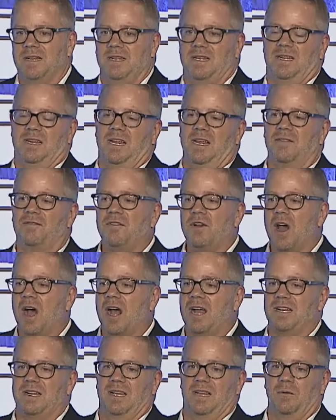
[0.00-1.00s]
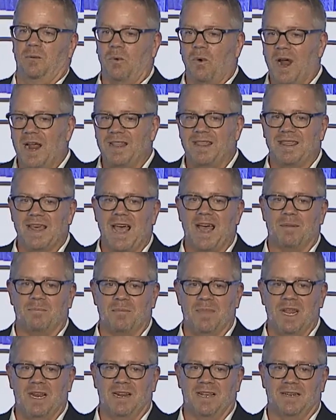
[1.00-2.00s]
if not right that
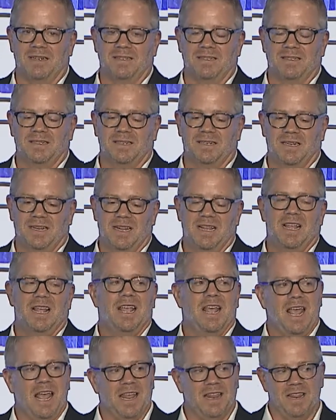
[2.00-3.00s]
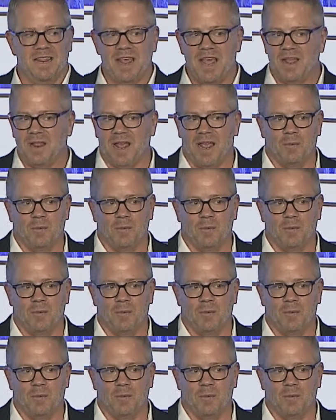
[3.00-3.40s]
minute. And